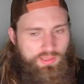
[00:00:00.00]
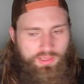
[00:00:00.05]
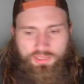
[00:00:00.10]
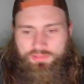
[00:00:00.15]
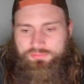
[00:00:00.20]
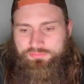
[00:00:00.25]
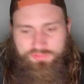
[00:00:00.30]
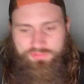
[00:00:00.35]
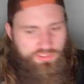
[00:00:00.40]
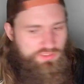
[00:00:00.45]

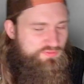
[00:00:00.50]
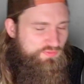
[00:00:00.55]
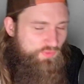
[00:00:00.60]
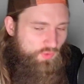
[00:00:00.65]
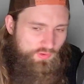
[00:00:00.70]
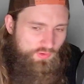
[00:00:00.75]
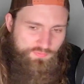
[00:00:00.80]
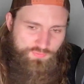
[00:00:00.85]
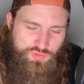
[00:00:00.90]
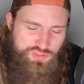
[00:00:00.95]
He's fought
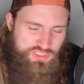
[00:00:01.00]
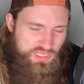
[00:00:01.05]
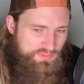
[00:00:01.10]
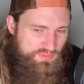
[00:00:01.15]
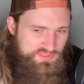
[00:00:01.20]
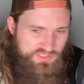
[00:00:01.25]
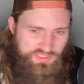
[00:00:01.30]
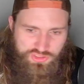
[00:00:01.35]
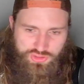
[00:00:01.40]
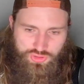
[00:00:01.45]
a few times
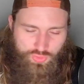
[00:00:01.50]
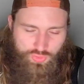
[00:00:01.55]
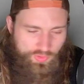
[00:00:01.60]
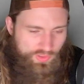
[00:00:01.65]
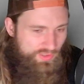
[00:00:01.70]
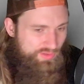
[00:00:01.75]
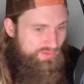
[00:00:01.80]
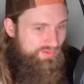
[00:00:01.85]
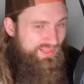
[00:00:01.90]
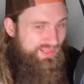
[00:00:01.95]
in his
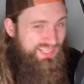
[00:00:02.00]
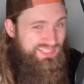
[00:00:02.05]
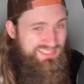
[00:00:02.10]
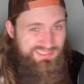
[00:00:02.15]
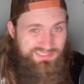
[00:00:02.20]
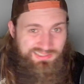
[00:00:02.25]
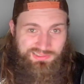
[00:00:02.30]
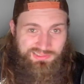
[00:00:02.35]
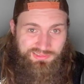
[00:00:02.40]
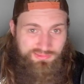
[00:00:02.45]
career. It's
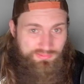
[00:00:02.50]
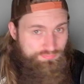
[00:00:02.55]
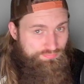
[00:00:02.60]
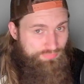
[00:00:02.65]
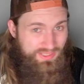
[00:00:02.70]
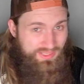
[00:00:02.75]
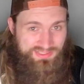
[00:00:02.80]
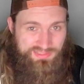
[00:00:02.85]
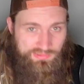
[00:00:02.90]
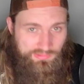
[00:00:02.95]

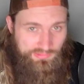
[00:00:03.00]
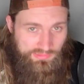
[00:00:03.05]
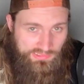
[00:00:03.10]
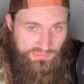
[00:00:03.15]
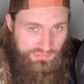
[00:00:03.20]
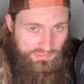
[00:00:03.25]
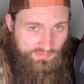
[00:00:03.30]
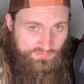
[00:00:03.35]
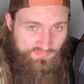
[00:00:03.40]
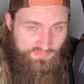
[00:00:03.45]
basically
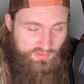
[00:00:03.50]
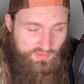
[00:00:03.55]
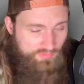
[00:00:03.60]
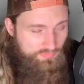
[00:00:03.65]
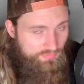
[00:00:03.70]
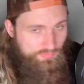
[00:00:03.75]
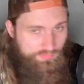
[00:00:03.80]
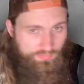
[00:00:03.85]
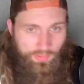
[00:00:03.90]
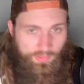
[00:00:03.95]
even,
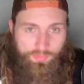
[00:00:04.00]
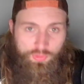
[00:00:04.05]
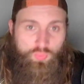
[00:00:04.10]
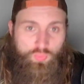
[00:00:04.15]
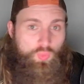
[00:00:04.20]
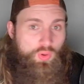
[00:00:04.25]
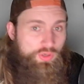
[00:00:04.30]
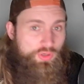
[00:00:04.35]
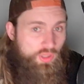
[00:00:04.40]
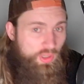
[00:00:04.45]
maybe
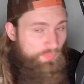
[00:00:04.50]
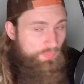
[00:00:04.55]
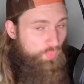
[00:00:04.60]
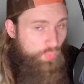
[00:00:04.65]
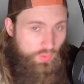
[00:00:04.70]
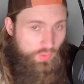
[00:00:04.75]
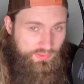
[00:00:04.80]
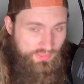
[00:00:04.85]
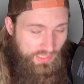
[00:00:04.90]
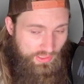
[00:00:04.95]
one up,
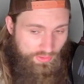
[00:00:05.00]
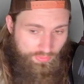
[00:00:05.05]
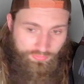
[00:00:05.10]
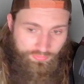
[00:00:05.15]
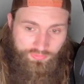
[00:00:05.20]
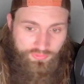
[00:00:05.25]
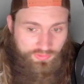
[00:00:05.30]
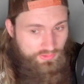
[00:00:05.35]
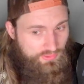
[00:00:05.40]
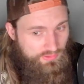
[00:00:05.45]
one down.
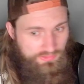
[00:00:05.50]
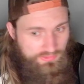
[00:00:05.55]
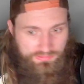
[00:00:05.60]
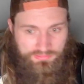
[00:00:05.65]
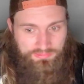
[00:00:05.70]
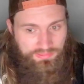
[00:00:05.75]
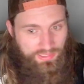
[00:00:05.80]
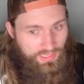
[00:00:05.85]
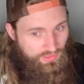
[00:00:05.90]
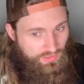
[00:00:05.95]

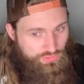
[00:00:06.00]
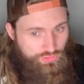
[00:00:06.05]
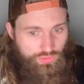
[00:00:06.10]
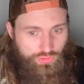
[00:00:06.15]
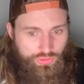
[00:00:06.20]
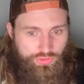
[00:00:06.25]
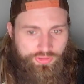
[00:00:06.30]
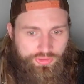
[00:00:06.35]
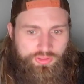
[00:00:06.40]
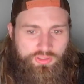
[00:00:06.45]
Not good.